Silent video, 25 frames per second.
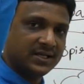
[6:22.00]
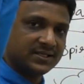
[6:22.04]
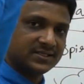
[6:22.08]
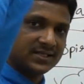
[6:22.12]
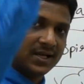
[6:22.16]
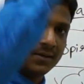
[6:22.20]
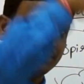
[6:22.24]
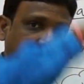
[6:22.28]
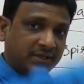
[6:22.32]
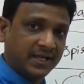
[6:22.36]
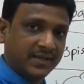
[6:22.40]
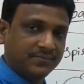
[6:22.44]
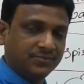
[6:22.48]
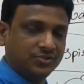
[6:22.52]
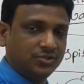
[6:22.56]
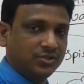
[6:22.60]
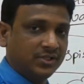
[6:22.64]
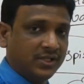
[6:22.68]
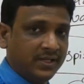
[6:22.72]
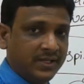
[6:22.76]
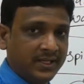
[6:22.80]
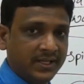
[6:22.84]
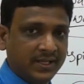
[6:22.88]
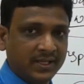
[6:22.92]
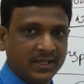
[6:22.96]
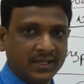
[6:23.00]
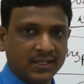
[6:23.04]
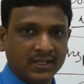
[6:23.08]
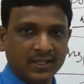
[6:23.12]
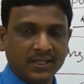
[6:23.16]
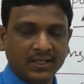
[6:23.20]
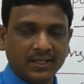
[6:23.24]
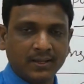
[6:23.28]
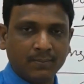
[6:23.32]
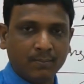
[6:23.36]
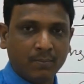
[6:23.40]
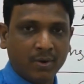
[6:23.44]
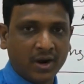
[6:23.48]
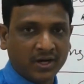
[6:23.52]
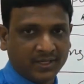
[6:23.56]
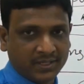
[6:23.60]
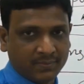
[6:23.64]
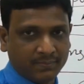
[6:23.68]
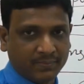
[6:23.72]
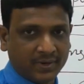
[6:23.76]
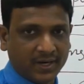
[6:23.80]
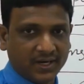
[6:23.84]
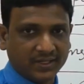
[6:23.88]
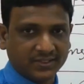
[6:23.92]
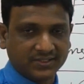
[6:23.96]
sometimes to the
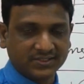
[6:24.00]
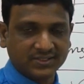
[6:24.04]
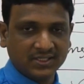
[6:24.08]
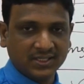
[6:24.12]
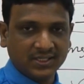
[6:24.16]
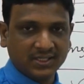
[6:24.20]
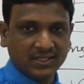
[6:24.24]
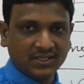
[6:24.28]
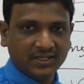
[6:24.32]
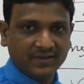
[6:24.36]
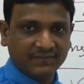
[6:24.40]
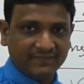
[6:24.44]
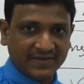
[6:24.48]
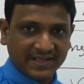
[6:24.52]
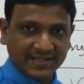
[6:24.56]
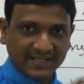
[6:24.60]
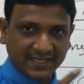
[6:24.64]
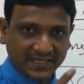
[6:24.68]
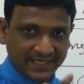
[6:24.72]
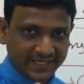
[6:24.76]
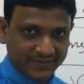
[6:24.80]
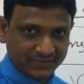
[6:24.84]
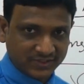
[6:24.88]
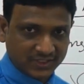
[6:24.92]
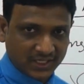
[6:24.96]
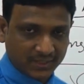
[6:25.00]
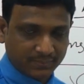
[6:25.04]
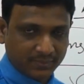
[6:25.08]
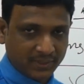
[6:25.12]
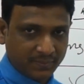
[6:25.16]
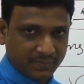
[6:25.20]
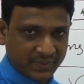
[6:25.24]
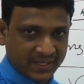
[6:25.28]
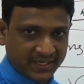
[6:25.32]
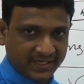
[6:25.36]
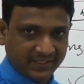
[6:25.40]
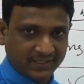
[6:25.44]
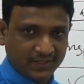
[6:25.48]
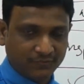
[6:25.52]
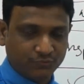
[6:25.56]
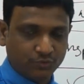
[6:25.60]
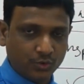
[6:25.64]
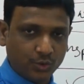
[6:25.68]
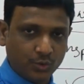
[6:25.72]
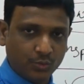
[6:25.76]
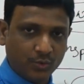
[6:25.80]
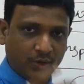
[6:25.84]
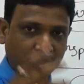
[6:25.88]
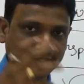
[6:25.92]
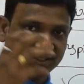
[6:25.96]
bottom parts when the leaves are preparing the
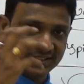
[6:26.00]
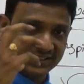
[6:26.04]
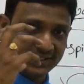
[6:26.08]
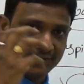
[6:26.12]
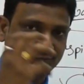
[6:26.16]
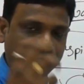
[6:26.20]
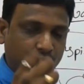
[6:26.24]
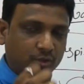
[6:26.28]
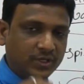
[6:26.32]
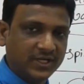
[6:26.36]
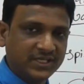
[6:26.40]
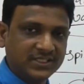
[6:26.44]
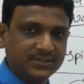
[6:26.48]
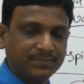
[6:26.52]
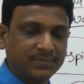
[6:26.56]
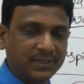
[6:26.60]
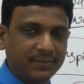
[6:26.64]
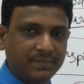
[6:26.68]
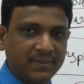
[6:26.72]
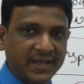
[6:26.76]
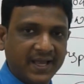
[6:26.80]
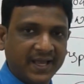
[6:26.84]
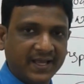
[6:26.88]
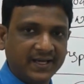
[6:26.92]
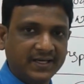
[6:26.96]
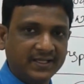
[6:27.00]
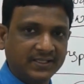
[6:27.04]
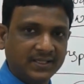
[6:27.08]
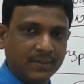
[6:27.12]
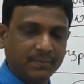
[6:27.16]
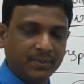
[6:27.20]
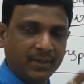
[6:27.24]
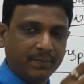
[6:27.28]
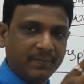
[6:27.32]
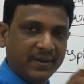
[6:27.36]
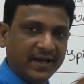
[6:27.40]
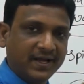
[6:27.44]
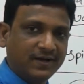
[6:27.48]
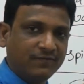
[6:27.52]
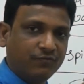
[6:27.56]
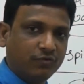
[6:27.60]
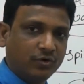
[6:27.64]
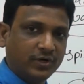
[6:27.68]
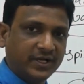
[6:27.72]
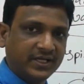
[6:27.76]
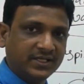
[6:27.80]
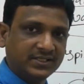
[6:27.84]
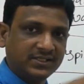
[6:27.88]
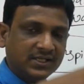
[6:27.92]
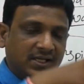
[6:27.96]
food once the food is prepared the prepared
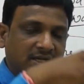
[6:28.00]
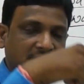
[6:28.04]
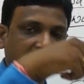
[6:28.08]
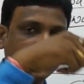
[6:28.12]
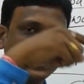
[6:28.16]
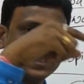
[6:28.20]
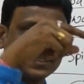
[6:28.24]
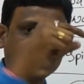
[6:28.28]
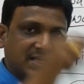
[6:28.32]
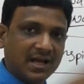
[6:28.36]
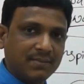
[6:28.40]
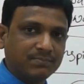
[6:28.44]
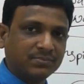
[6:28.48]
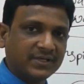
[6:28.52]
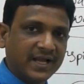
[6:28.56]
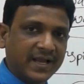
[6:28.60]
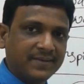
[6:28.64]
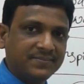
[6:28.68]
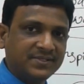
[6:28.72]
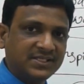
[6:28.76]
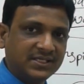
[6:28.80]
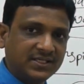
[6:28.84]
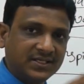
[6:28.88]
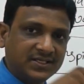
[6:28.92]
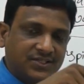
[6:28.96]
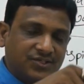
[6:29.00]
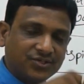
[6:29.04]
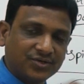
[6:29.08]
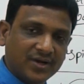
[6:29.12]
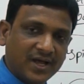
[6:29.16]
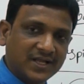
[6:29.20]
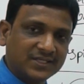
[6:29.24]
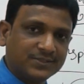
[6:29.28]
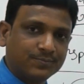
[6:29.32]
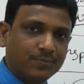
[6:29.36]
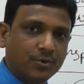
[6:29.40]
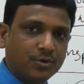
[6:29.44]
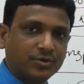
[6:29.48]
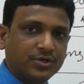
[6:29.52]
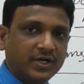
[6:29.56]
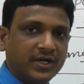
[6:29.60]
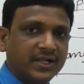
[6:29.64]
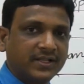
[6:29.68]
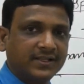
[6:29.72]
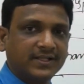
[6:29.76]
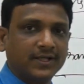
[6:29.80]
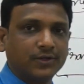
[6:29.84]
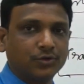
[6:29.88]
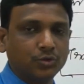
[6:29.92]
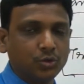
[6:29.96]
food is sometimes it is transported
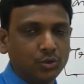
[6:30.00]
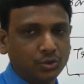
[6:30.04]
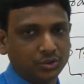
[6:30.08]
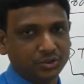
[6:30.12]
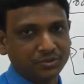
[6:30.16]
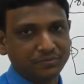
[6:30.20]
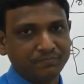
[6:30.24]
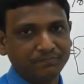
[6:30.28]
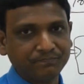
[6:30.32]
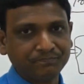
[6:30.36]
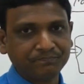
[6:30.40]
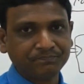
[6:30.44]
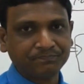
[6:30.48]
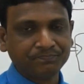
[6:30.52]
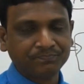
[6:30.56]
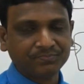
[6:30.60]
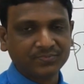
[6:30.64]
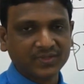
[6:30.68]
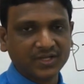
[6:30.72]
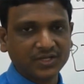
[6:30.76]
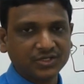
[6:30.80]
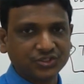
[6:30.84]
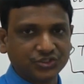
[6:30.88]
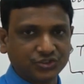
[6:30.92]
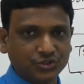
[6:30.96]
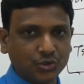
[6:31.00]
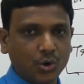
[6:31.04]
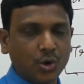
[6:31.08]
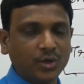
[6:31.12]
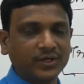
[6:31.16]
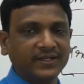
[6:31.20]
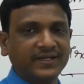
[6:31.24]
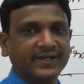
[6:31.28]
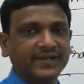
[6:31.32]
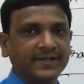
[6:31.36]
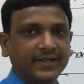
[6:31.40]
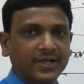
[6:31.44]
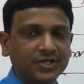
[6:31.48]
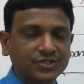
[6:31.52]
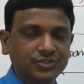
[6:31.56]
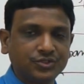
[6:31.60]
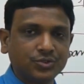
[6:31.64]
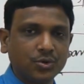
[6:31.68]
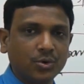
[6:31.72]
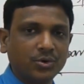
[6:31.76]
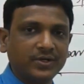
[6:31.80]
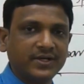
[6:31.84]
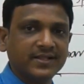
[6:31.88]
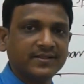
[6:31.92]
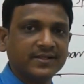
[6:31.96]
in the root stored in
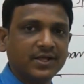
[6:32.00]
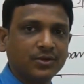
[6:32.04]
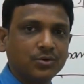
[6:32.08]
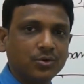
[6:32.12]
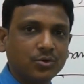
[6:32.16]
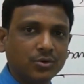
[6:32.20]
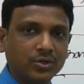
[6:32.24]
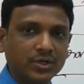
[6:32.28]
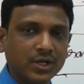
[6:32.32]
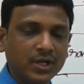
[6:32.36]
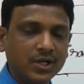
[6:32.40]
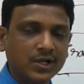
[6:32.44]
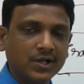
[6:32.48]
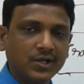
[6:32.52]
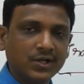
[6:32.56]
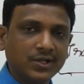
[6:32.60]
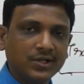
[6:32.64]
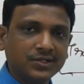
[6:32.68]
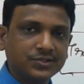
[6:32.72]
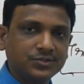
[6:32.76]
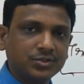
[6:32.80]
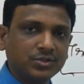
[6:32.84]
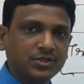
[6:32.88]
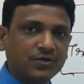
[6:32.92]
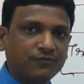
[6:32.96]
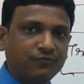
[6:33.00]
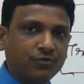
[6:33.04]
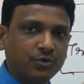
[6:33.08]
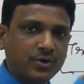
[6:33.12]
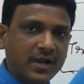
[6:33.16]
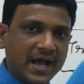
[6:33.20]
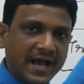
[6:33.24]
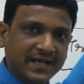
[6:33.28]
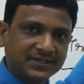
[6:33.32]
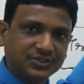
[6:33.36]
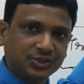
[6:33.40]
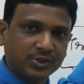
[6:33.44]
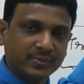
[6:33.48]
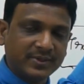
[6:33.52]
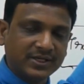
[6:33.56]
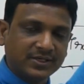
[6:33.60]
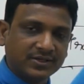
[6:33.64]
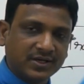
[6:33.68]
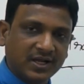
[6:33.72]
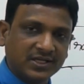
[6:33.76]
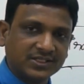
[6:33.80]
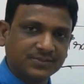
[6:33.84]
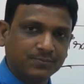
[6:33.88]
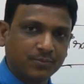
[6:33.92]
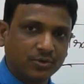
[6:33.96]
stored in the root so the food has to be
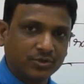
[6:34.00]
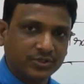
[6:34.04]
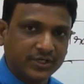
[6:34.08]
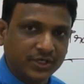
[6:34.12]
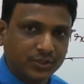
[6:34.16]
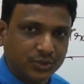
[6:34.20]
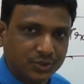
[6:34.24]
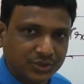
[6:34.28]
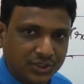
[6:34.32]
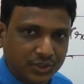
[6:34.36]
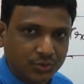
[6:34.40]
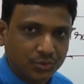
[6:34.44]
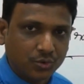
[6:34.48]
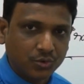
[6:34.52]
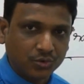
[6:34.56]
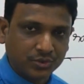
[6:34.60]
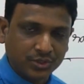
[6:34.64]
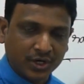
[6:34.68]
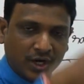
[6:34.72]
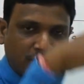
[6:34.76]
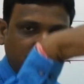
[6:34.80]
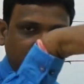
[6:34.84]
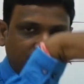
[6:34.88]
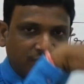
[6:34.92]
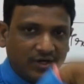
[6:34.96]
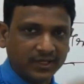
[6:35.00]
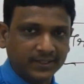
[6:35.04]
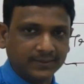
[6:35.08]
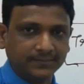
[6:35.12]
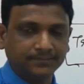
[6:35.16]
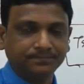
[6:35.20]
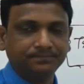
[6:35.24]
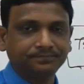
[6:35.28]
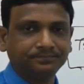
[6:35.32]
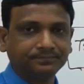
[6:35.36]
transported to the root downward